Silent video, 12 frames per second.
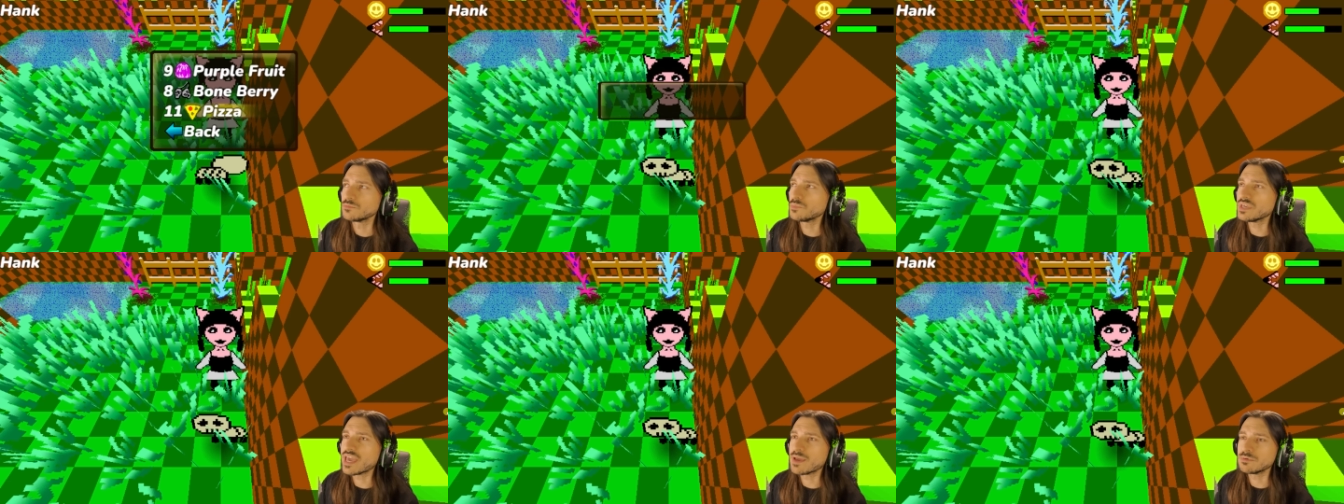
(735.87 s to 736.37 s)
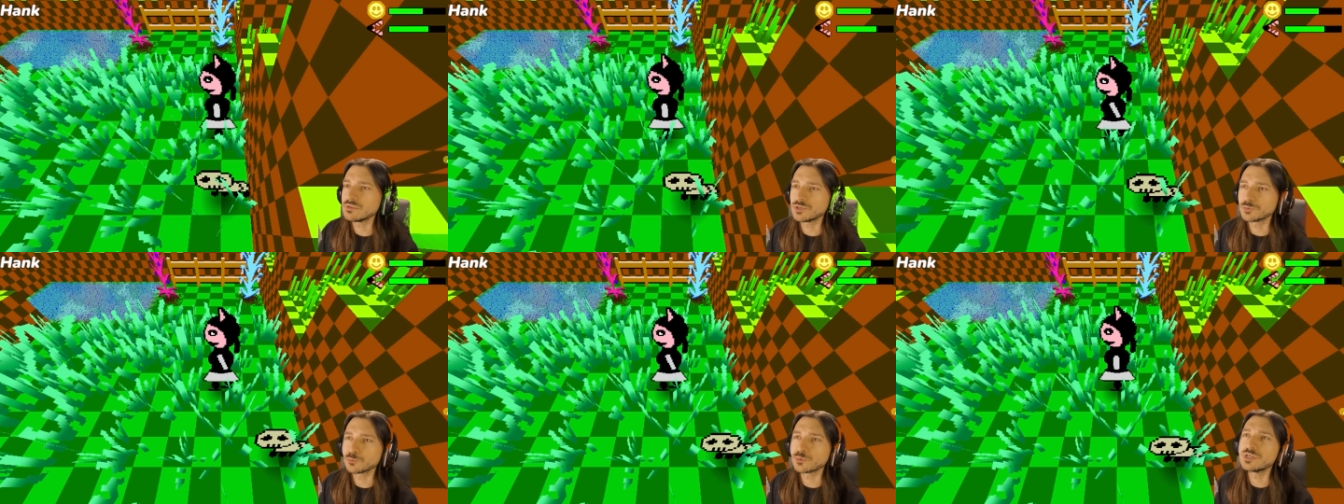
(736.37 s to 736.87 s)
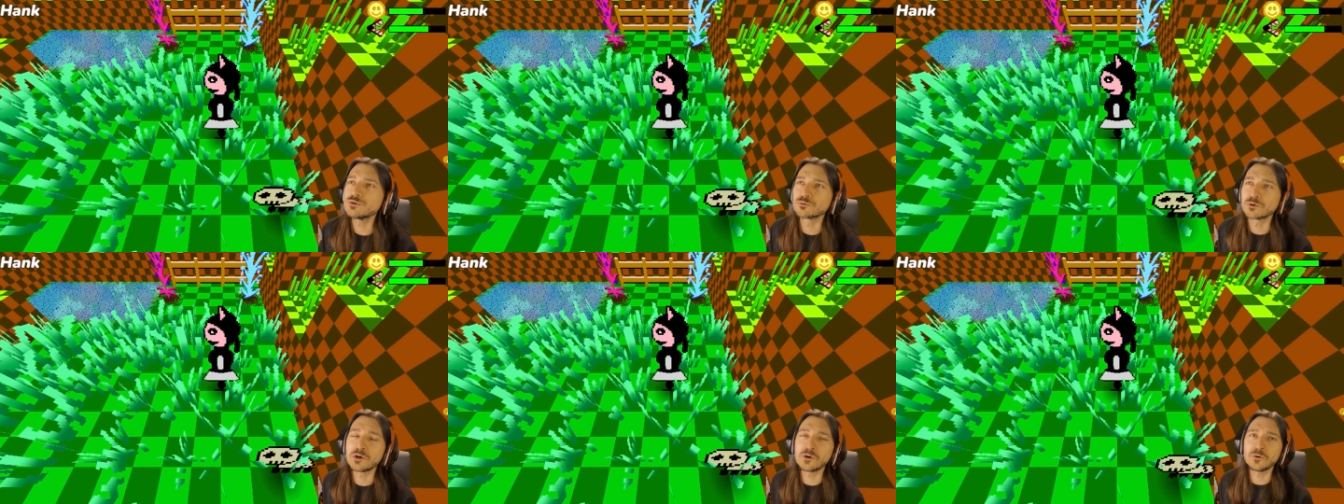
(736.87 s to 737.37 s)
be able to
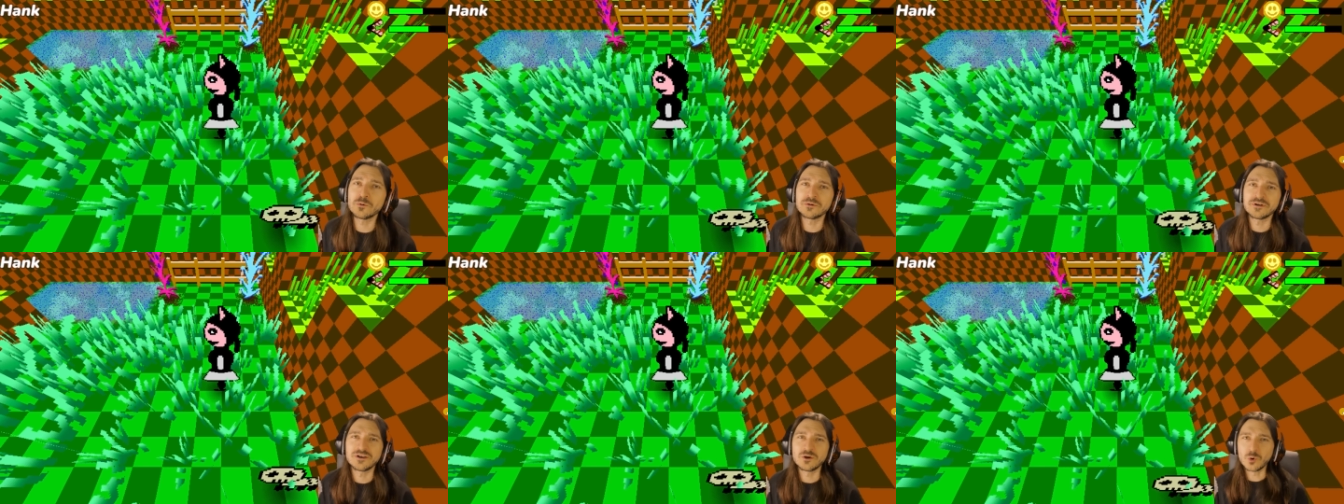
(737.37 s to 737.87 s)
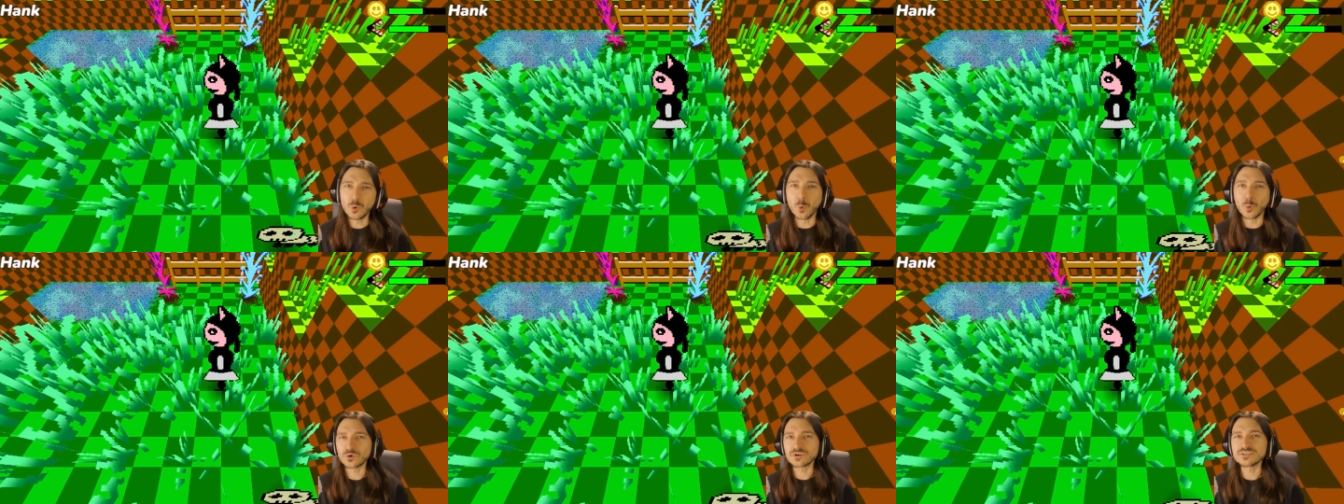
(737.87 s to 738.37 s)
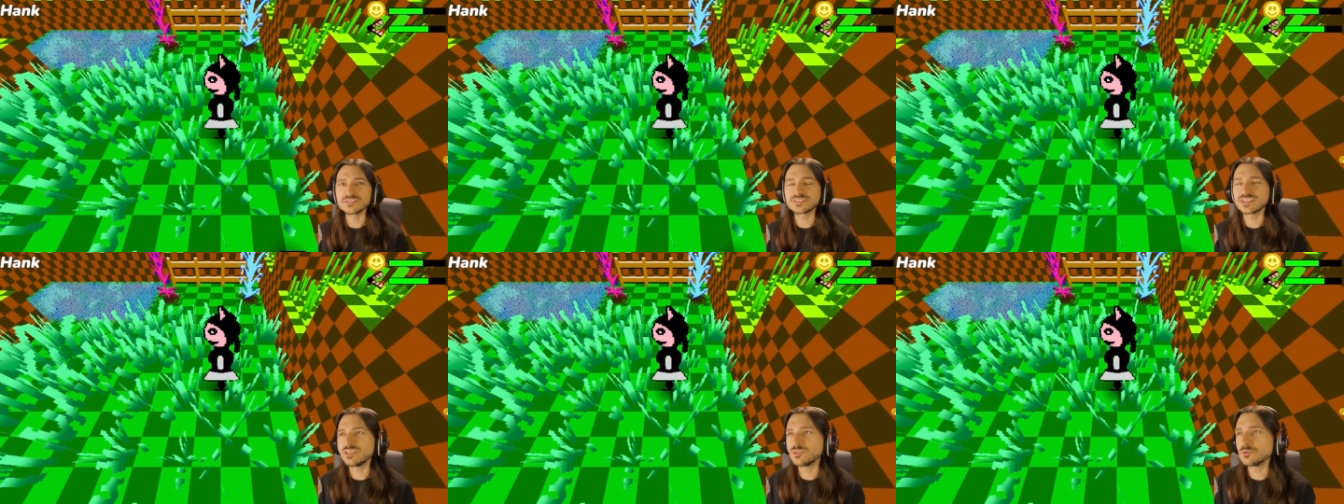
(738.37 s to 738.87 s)
regrow ores
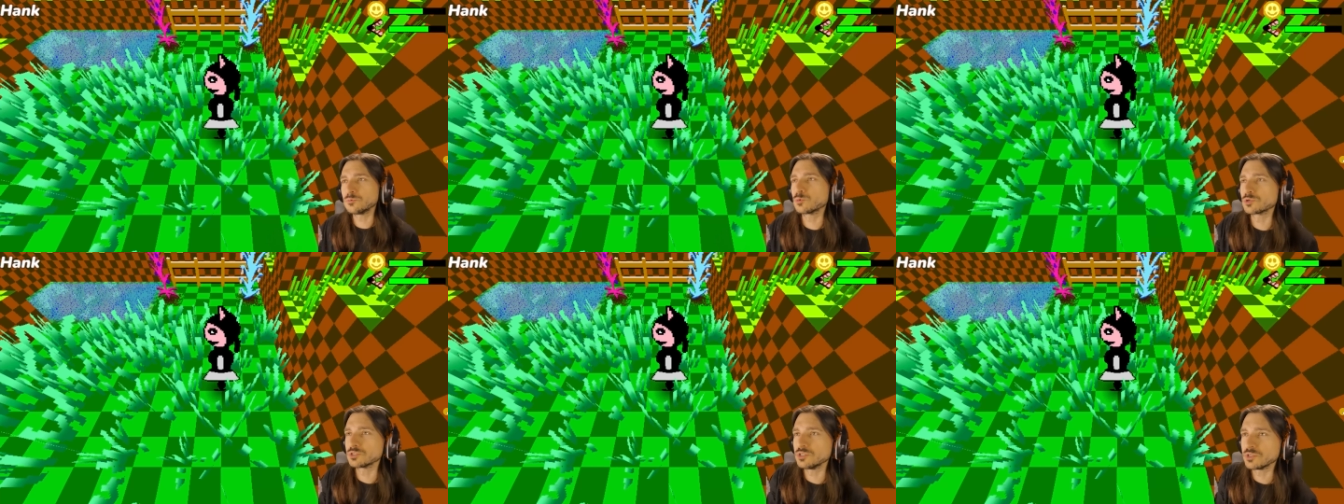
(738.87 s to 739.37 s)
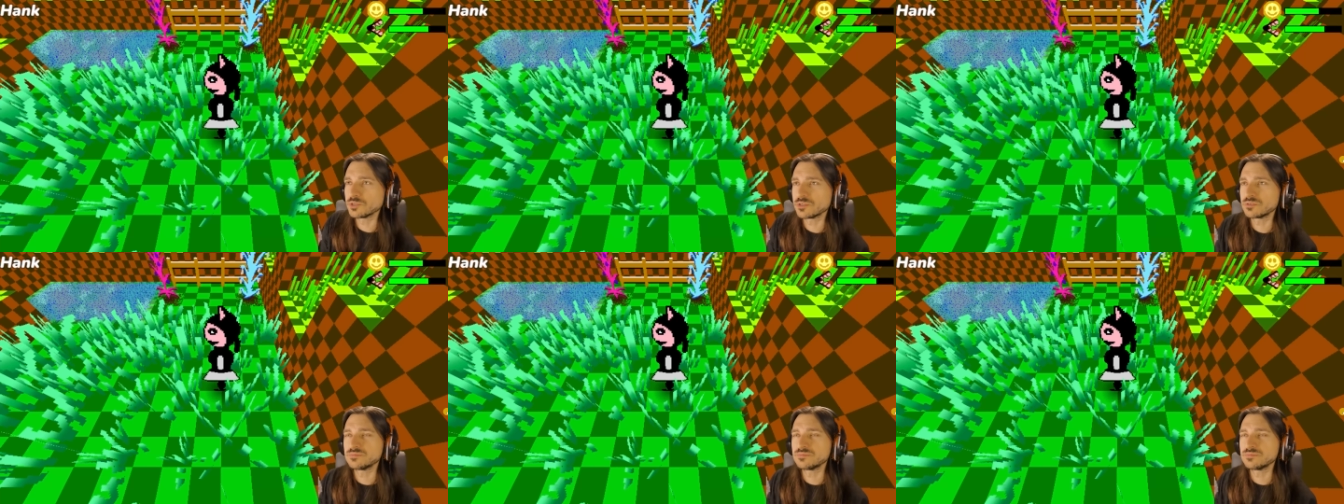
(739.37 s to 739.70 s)
in the world.